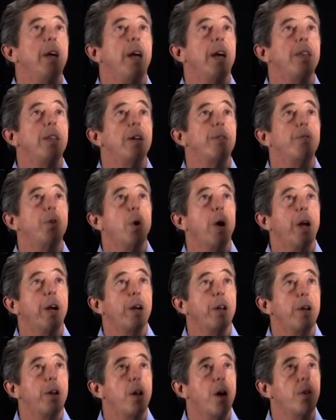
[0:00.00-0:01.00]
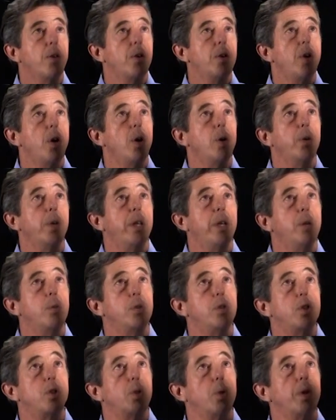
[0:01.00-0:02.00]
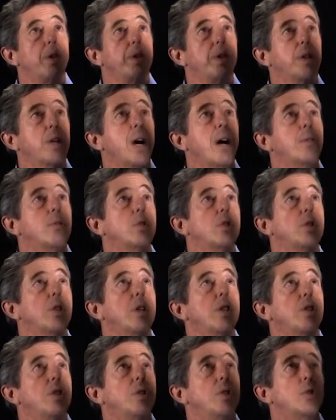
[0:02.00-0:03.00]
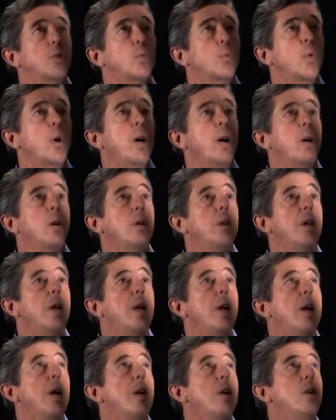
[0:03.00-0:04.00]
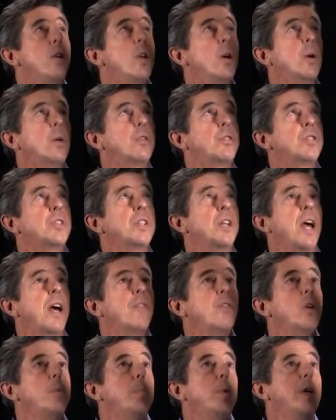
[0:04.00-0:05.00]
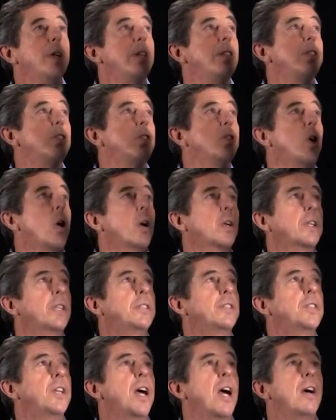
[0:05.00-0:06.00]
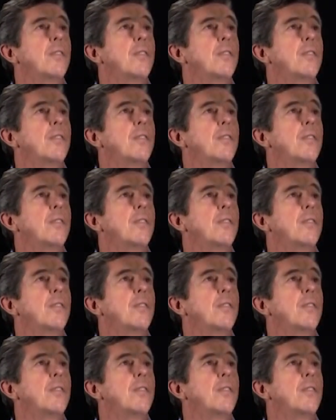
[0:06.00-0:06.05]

And then if you added another node, he would join the conversation as well. Notice that everybody is talking to